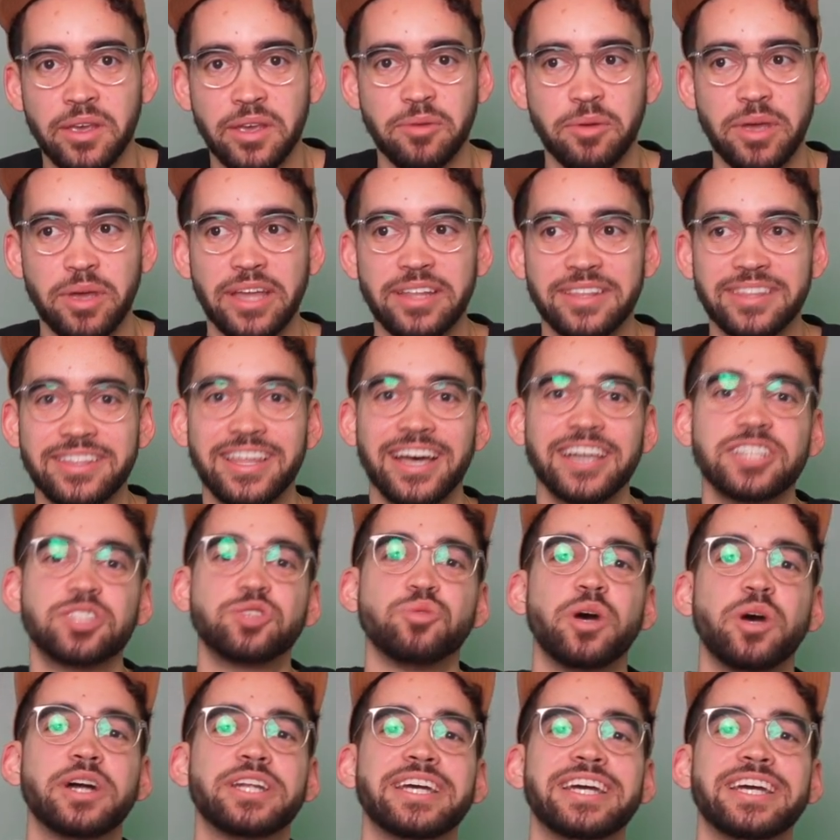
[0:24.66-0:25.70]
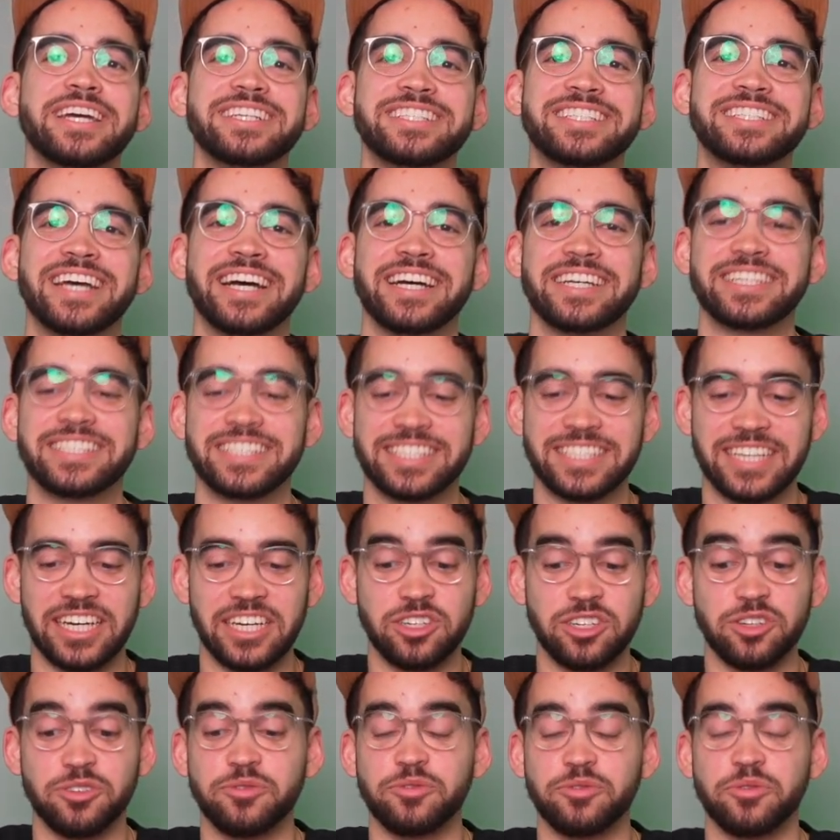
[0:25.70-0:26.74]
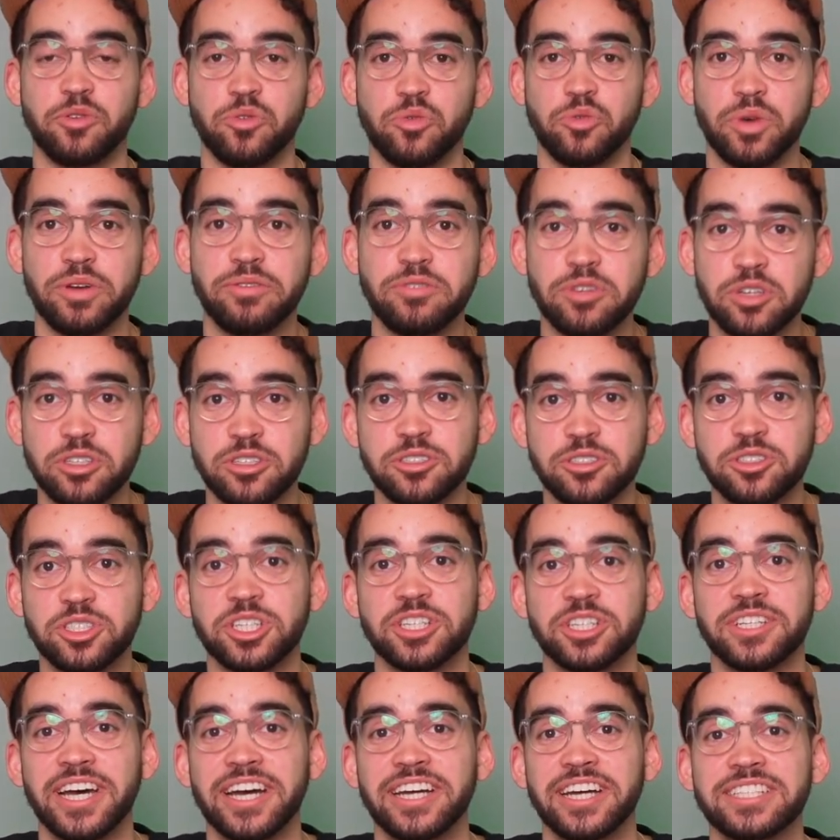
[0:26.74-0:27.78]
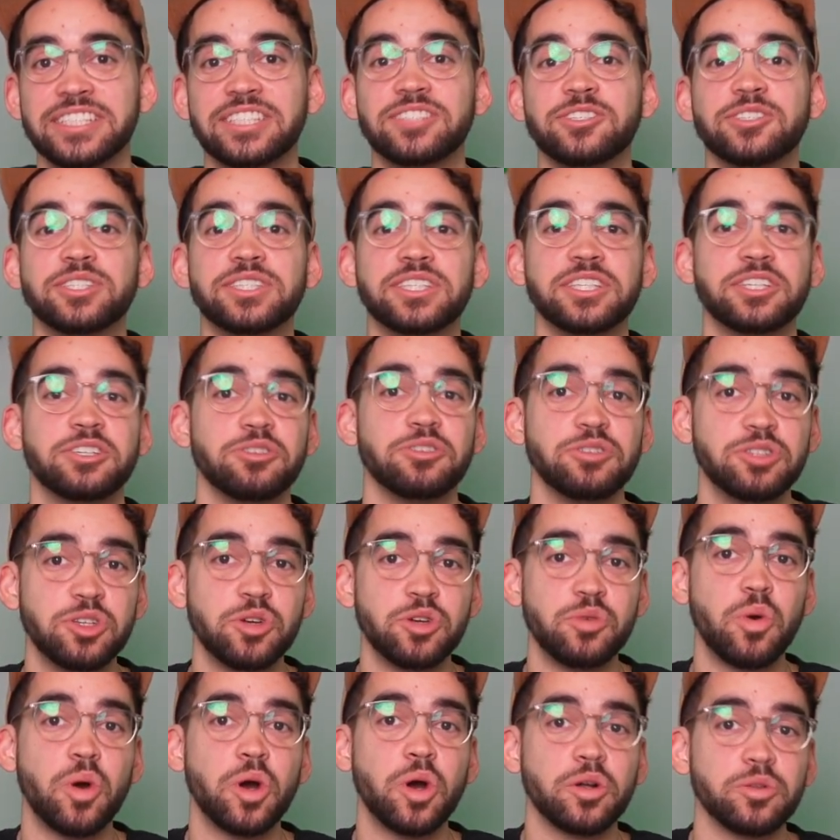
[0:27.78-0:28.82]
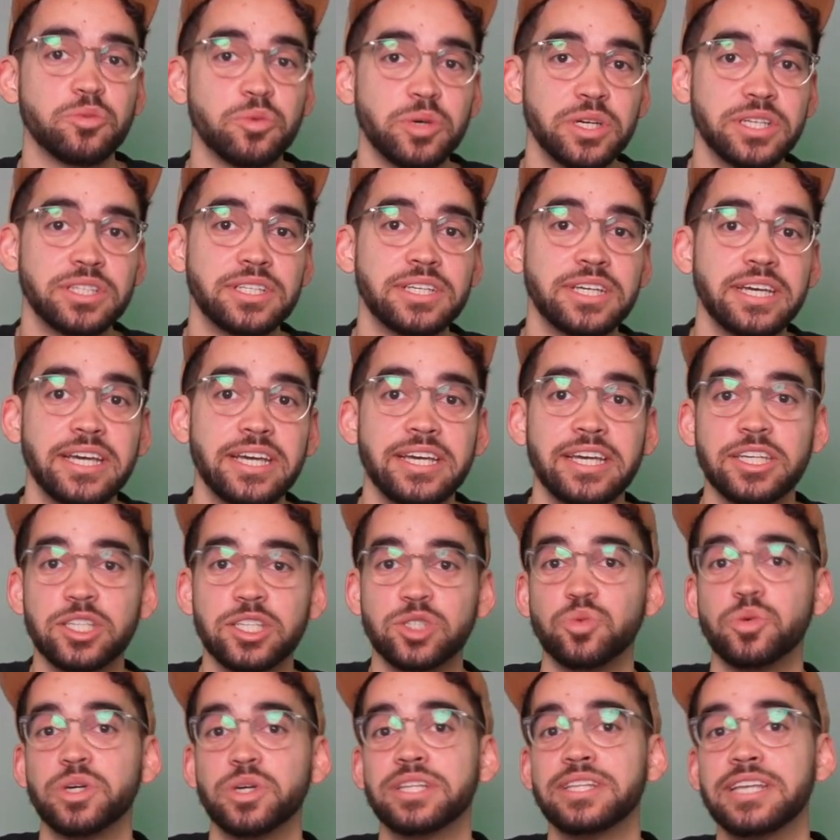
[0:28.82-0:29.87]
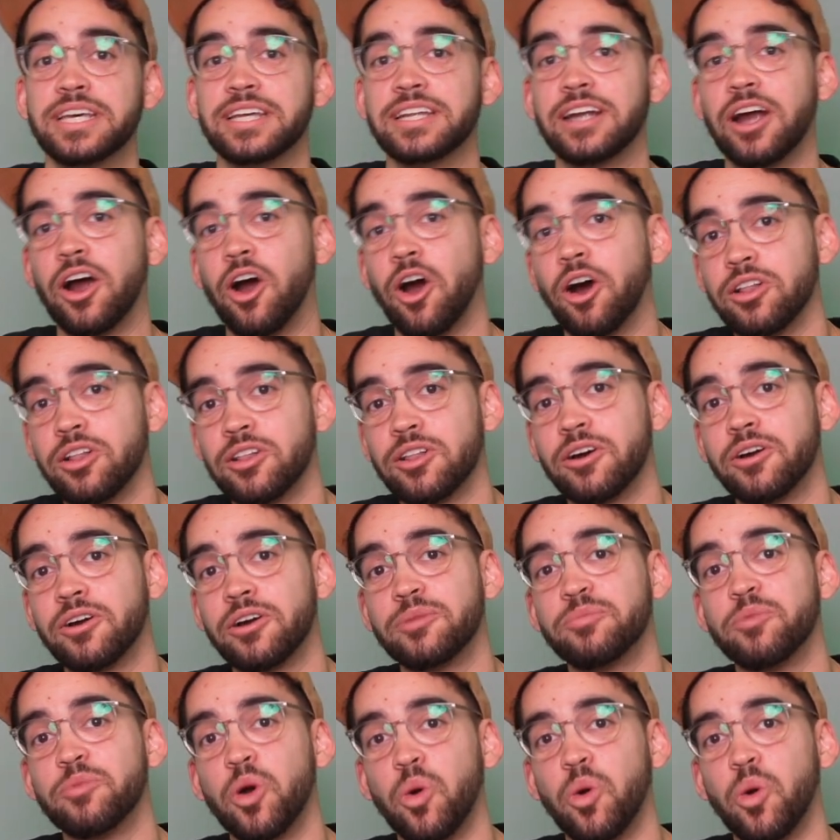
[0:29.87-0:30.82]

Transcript: And that's what Ajax kind of revolutionized the security world with, is with the alarm